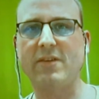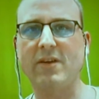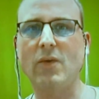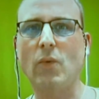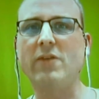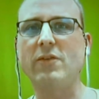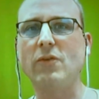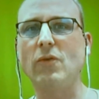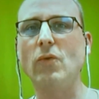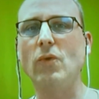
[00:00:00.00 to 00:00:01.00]
what to
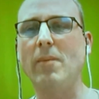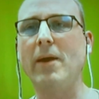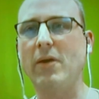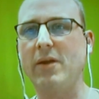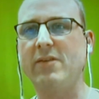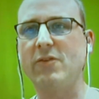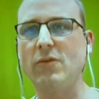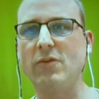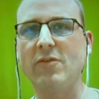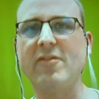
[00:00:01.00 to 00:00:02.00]
do about it to to
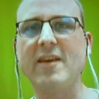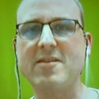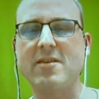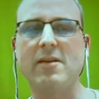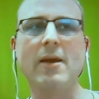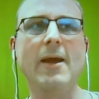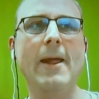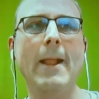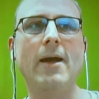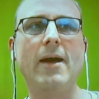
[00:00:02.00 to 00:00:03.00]
fix it,
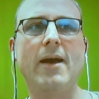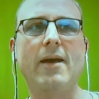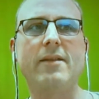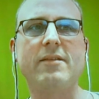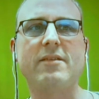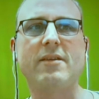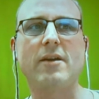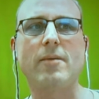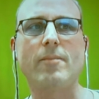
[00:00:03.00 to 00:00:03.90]
and um,